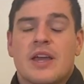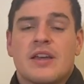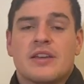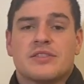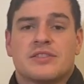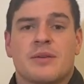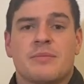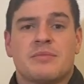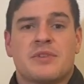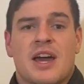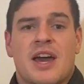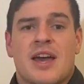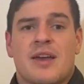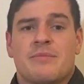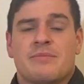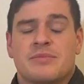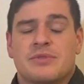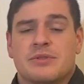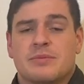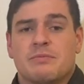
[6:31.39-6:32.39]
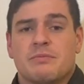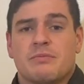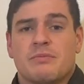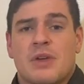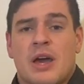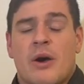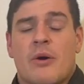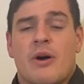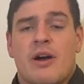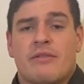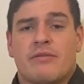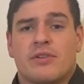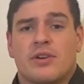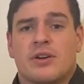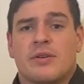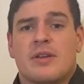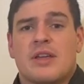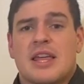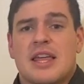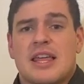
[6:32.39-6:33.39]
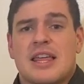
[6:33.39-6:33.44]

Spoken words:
Sometimes, however,